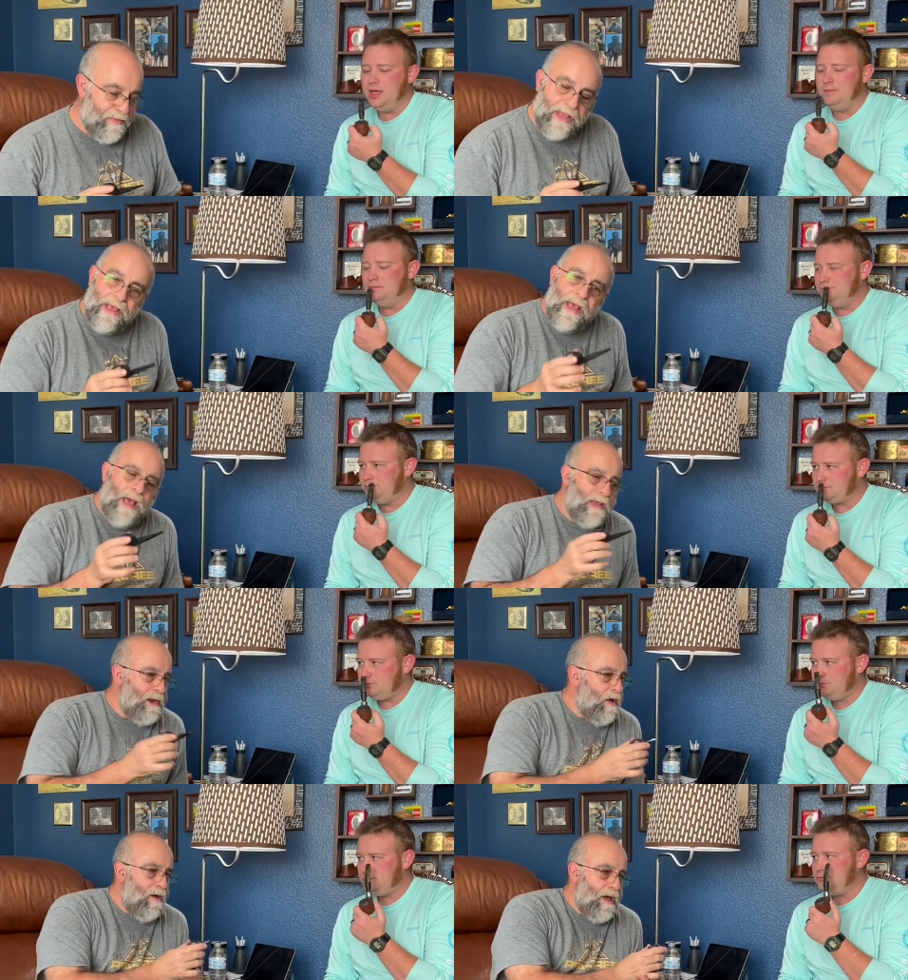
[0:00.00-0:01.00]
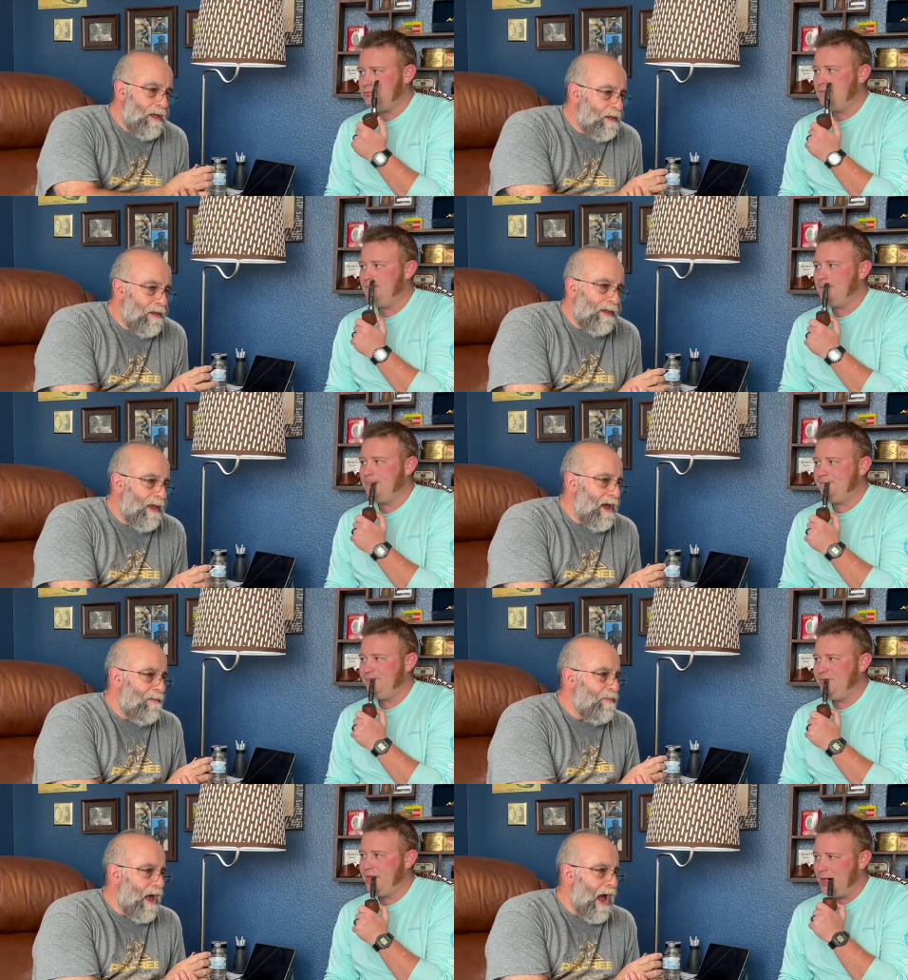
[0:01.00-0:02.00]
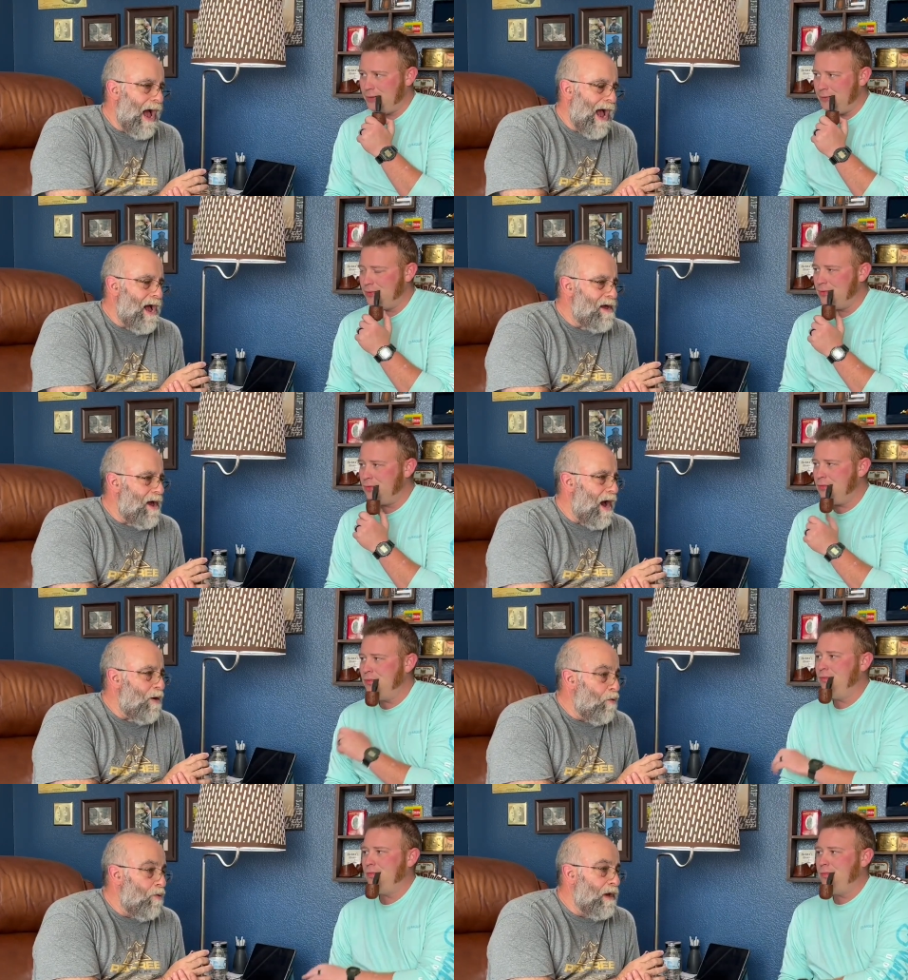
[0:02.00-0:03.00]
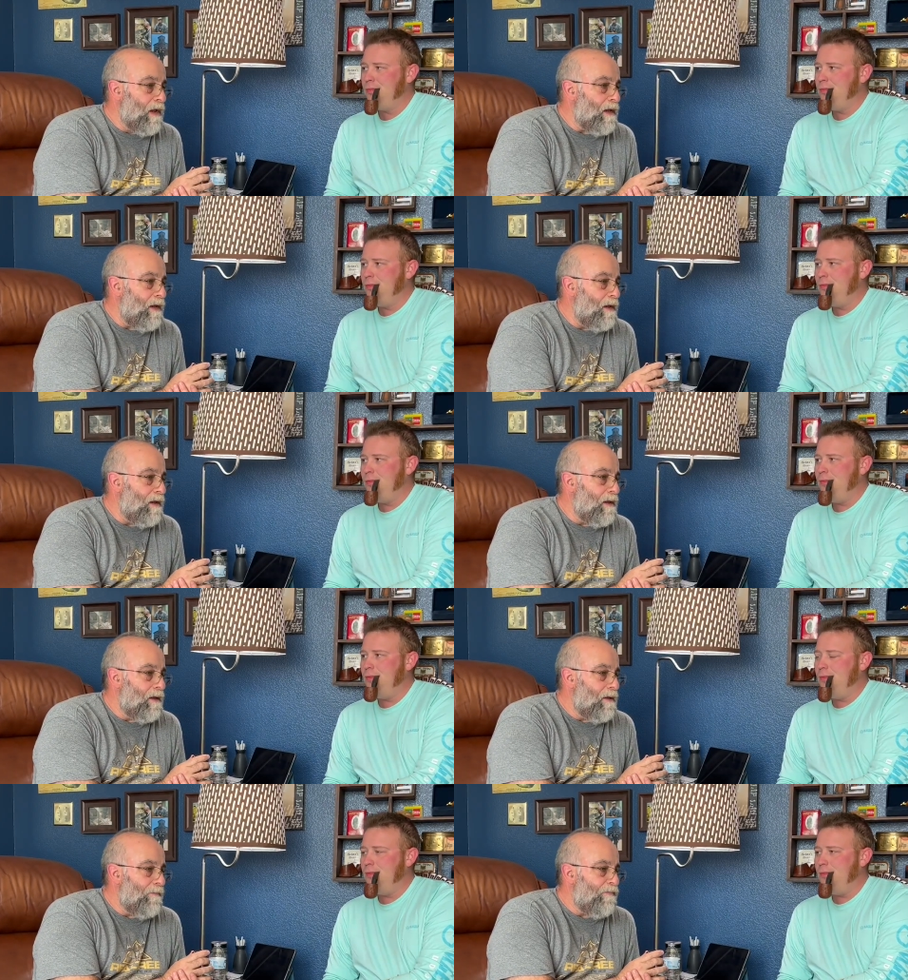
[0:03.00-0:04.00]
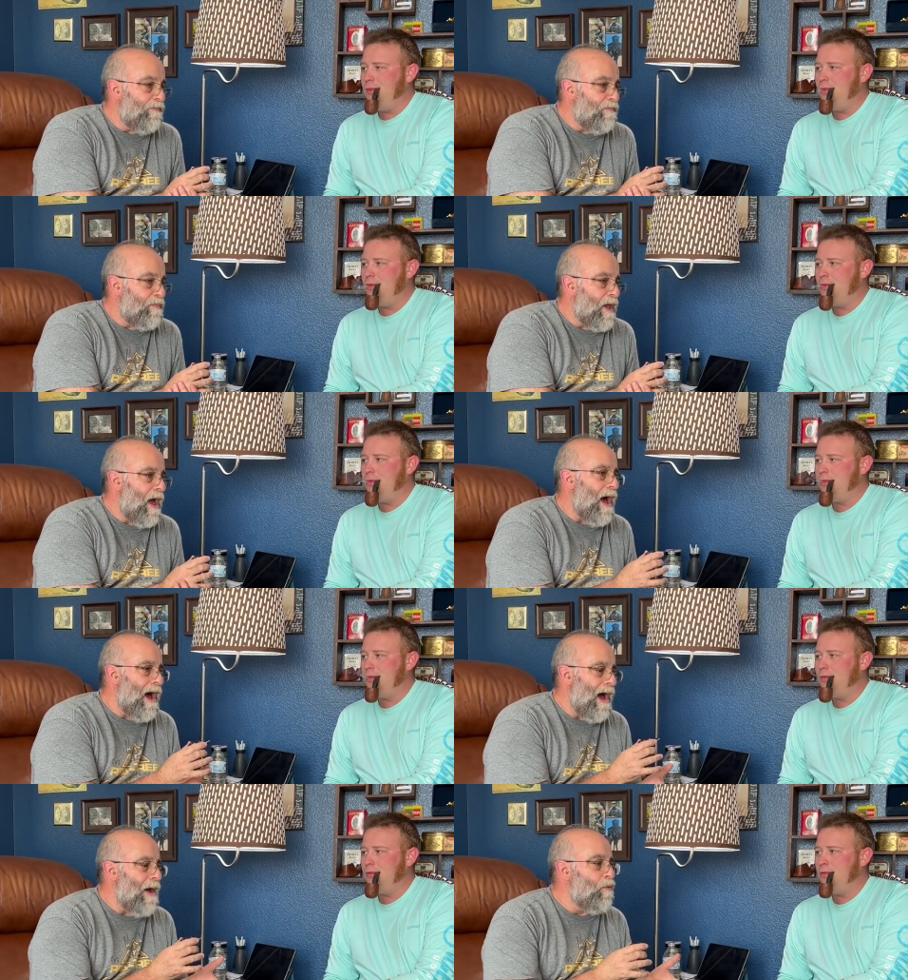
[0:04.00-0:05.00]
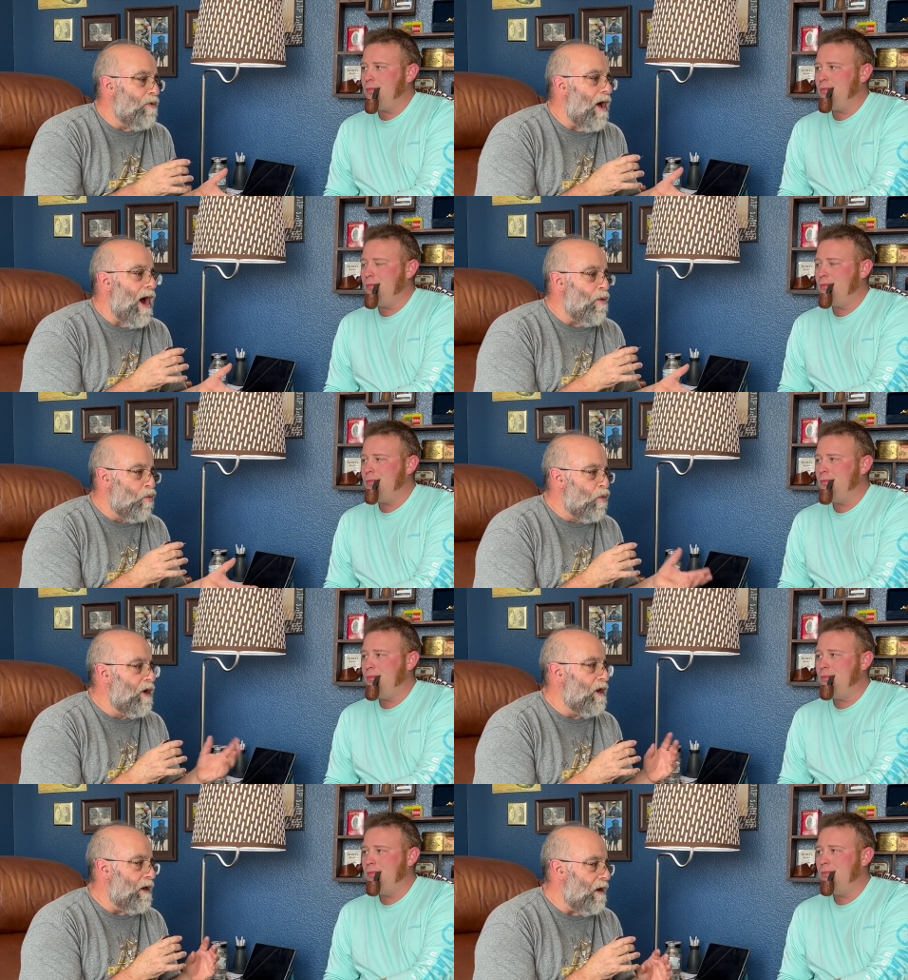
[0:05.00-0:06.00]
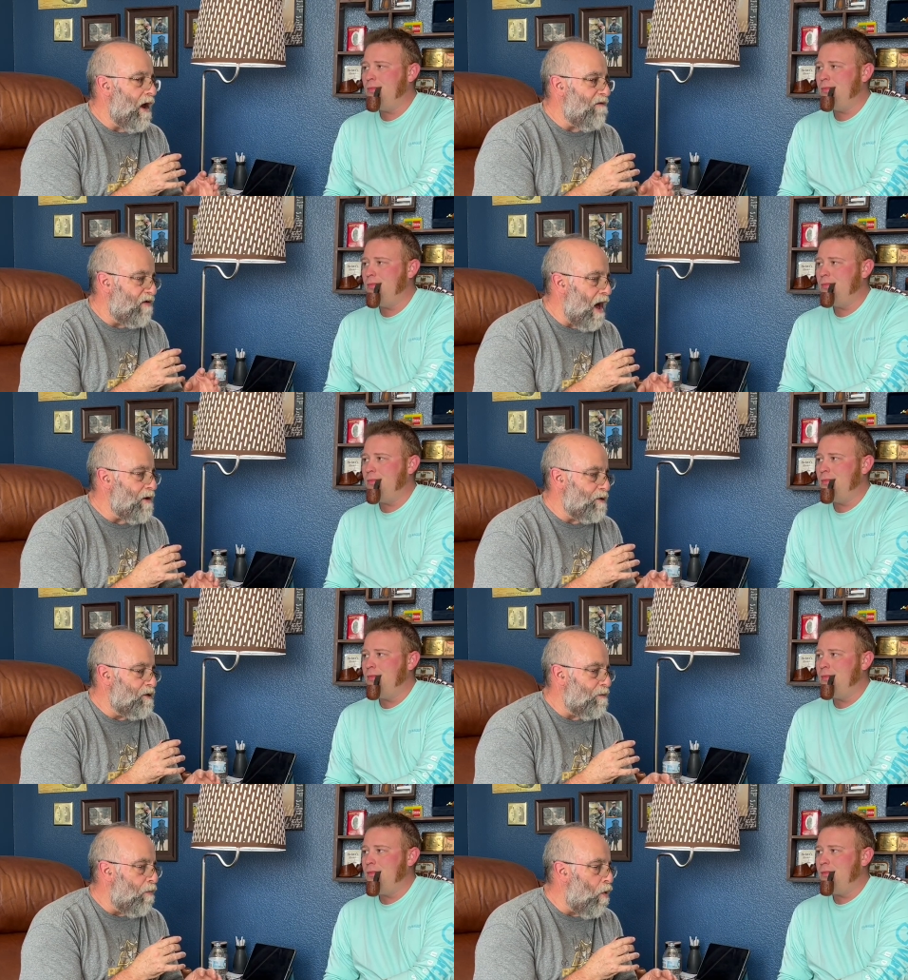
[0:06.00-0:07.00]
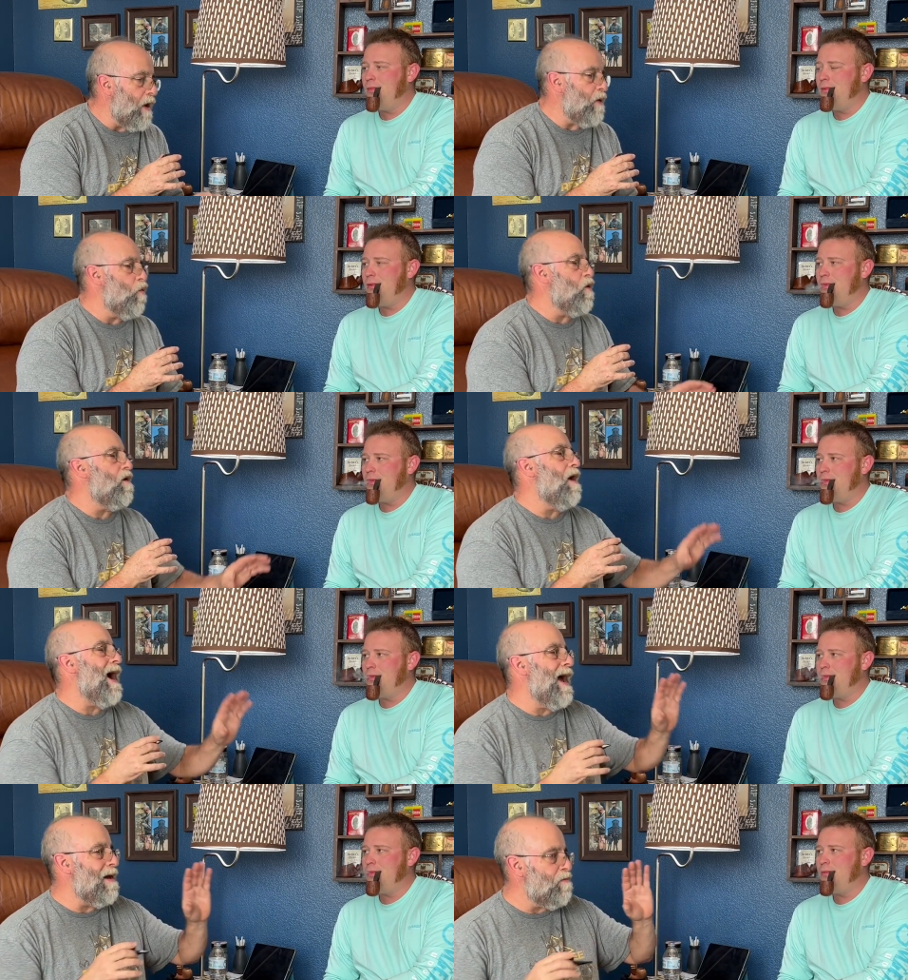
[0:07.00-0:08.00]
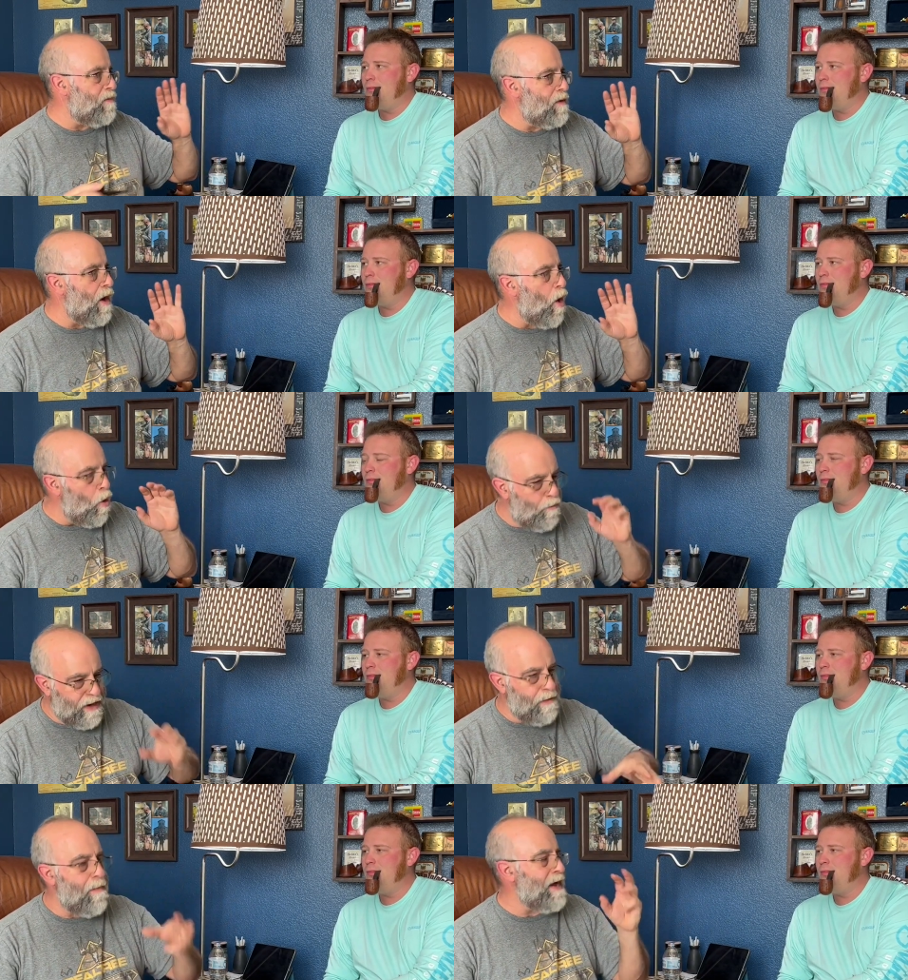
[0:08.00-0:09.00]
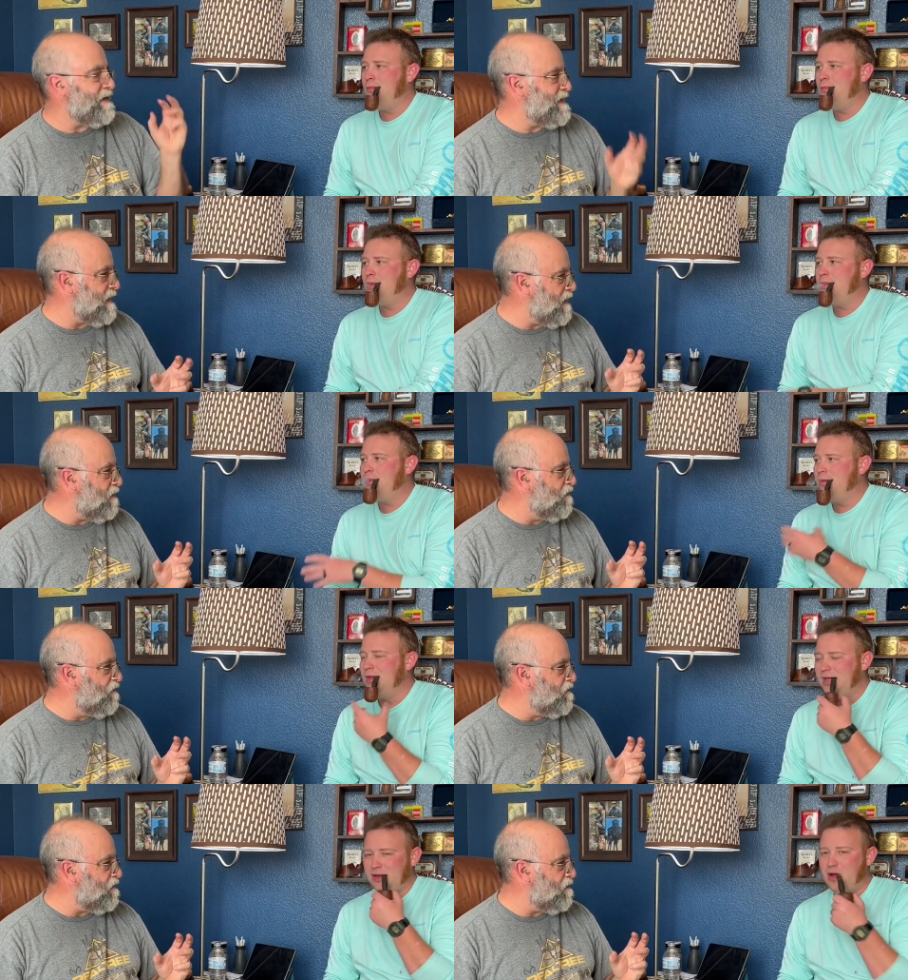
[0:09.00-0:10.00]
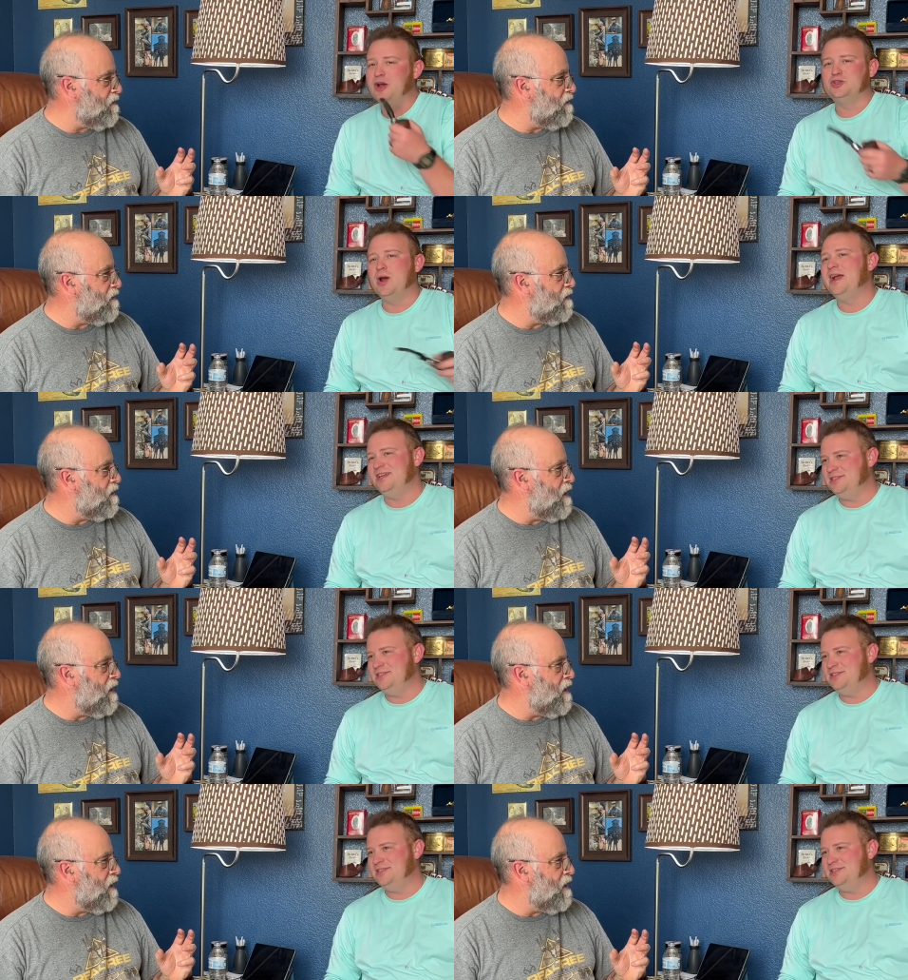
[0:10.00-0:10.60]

Speaker 1: yeah you know yeah i i, I really I I really have gotten to the point where I am opening my tins, and you're not trying it